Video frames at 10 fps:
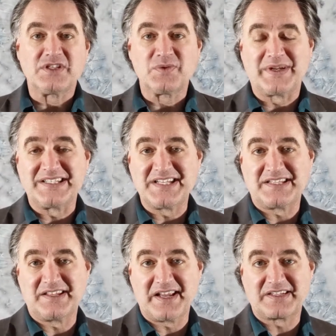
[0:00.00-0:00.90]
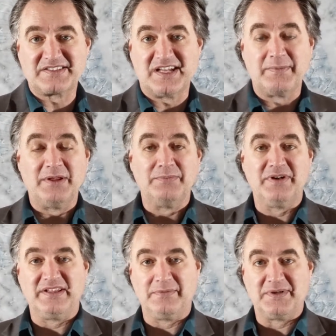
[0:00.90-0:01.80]
so we can take the next step in
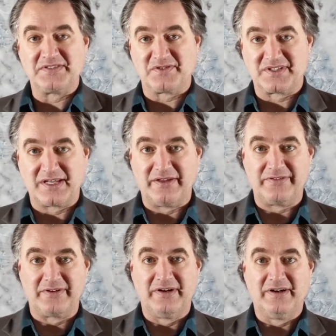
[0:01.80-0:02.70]
putting the puzzle together.